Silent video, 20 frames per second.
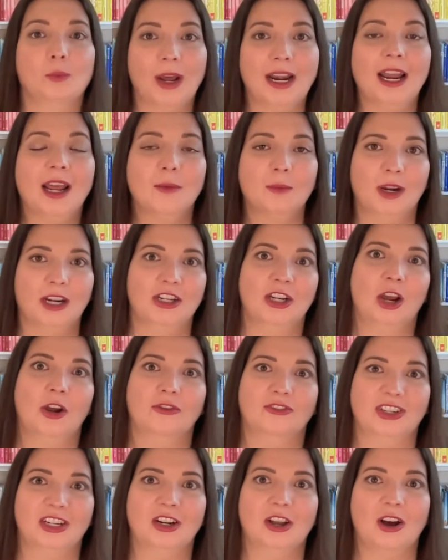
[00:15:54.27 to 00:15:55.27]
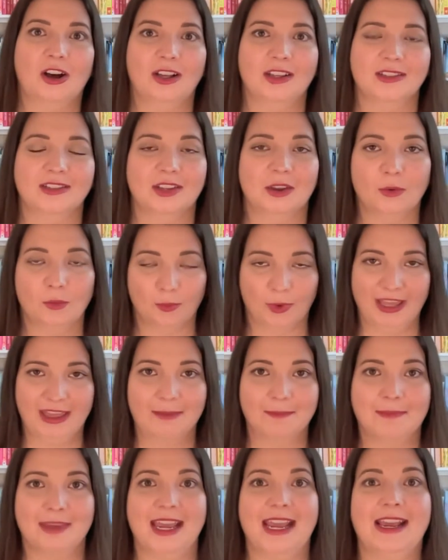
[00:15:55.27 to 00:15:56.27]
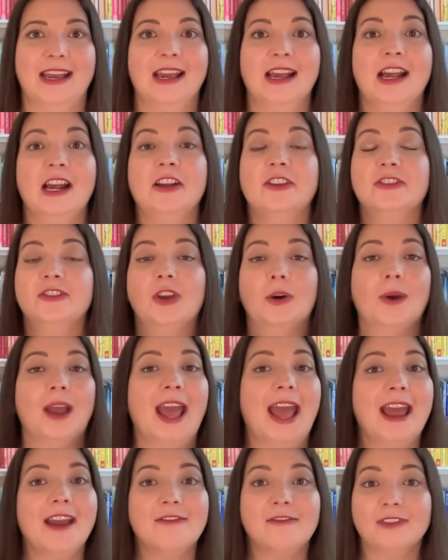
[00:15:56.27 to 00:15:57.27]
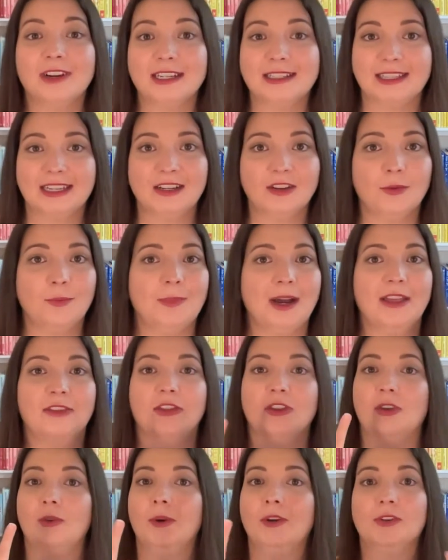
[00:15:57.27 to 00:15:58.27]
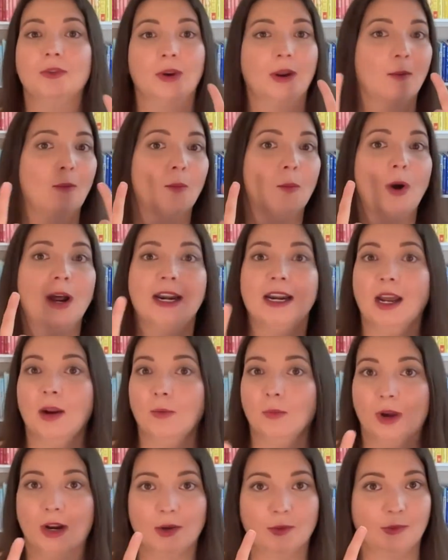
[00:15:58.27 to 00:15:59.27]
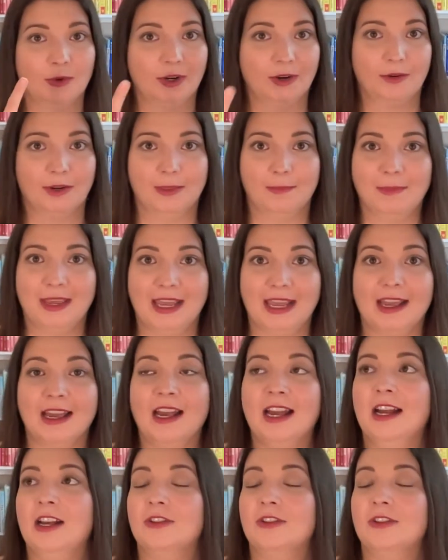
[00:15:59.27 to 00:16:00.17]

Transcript: one-on-one coaching calls with me. So every single month you are doing one-on-one work with me.